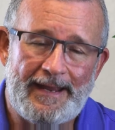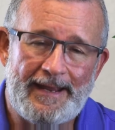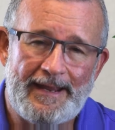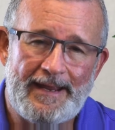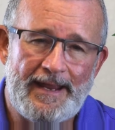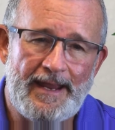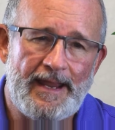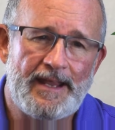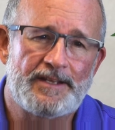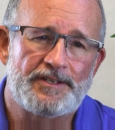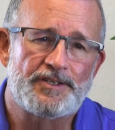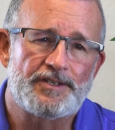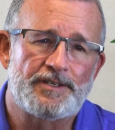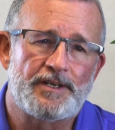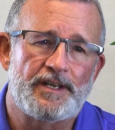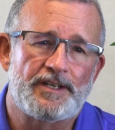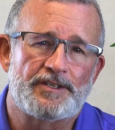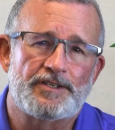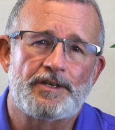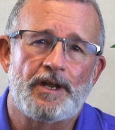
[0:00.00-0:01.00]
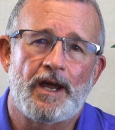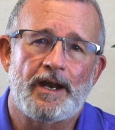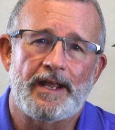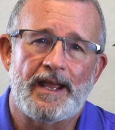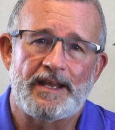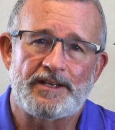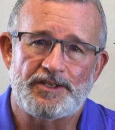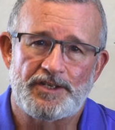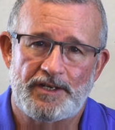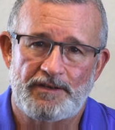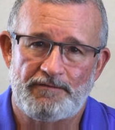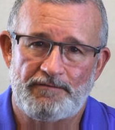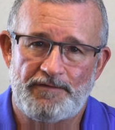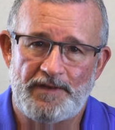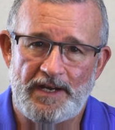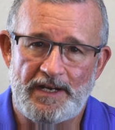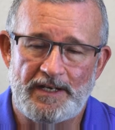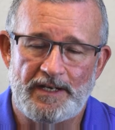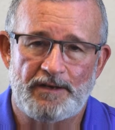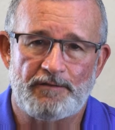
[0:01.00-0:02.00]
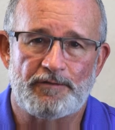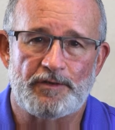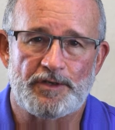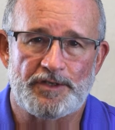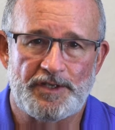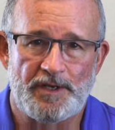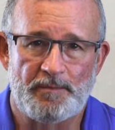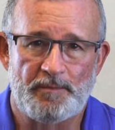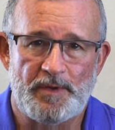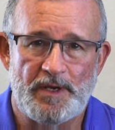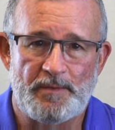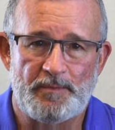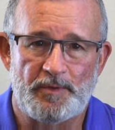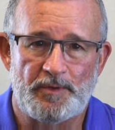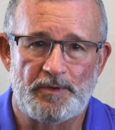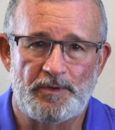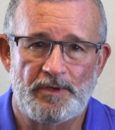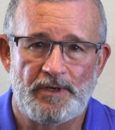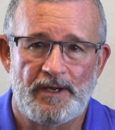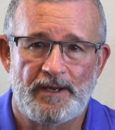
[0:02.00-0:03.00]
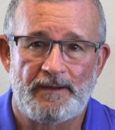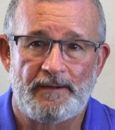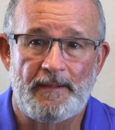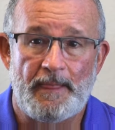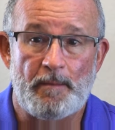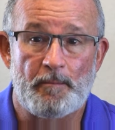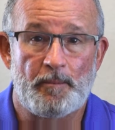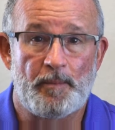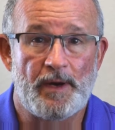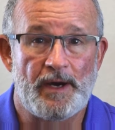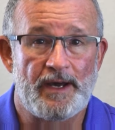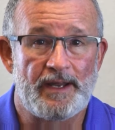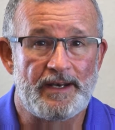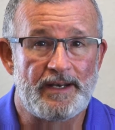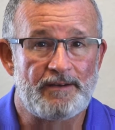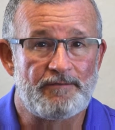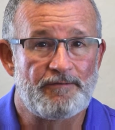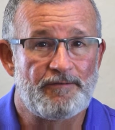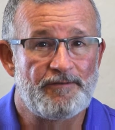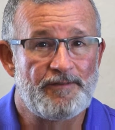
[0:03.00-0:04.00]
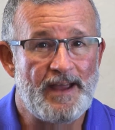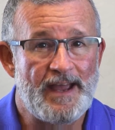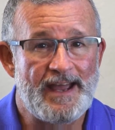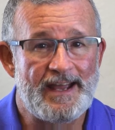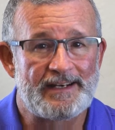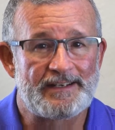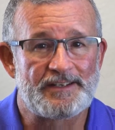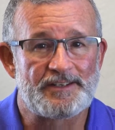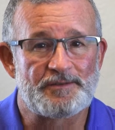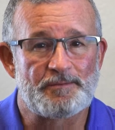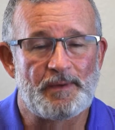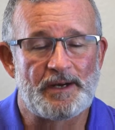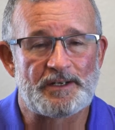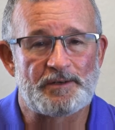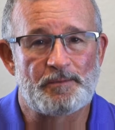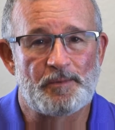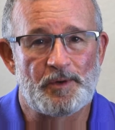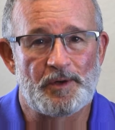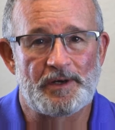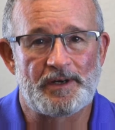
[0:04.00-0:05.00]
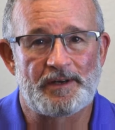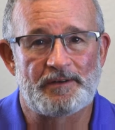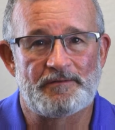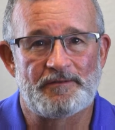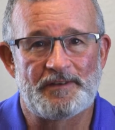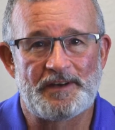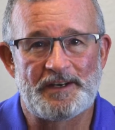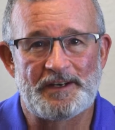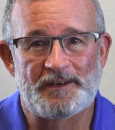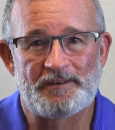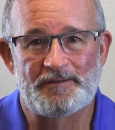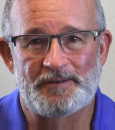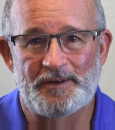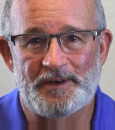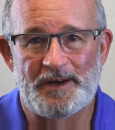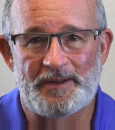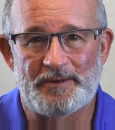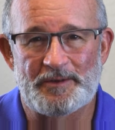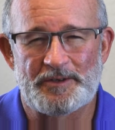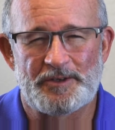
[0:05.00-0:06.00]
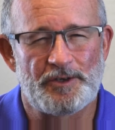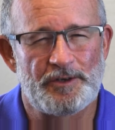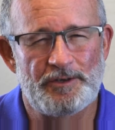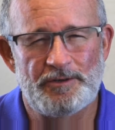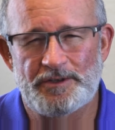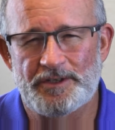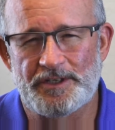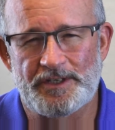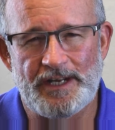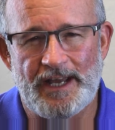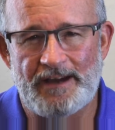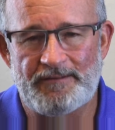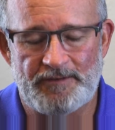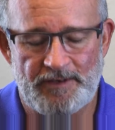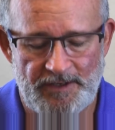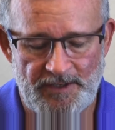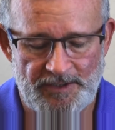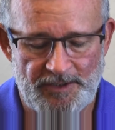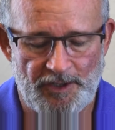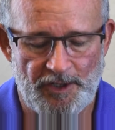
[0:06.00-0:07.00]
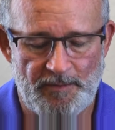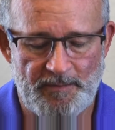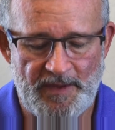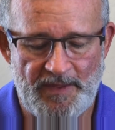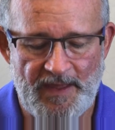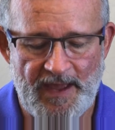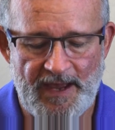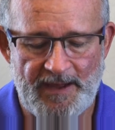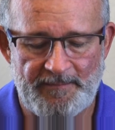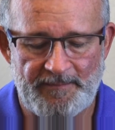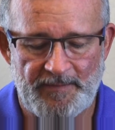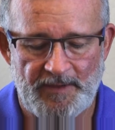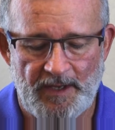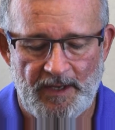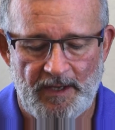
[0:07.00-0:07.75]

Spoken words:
It's not as convenient for some people, but in fact, it's much more convenient for others. So you just have to determine that.